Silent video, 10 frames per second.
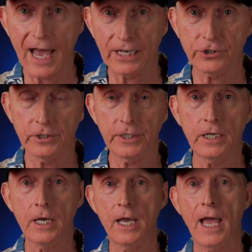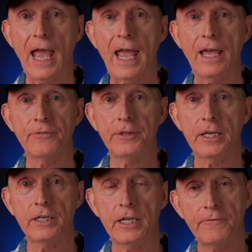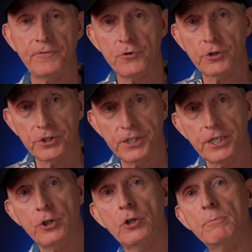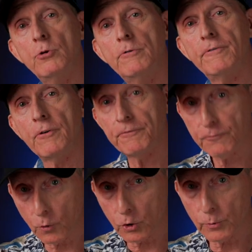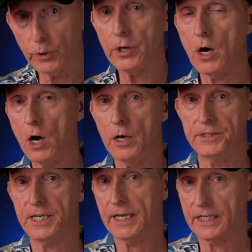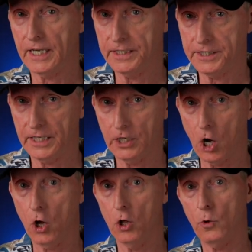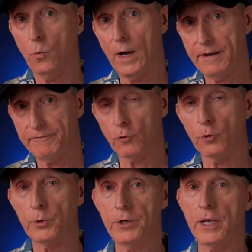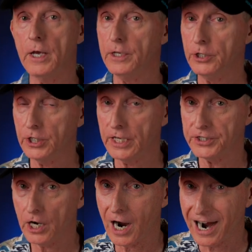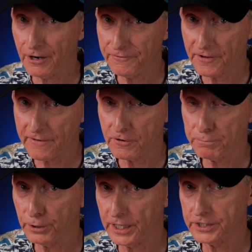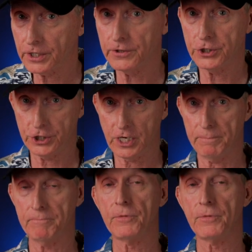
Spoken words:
actually. And then if you continue to move forward on deck 18, all the way forward, you get to our favorite place on the ship,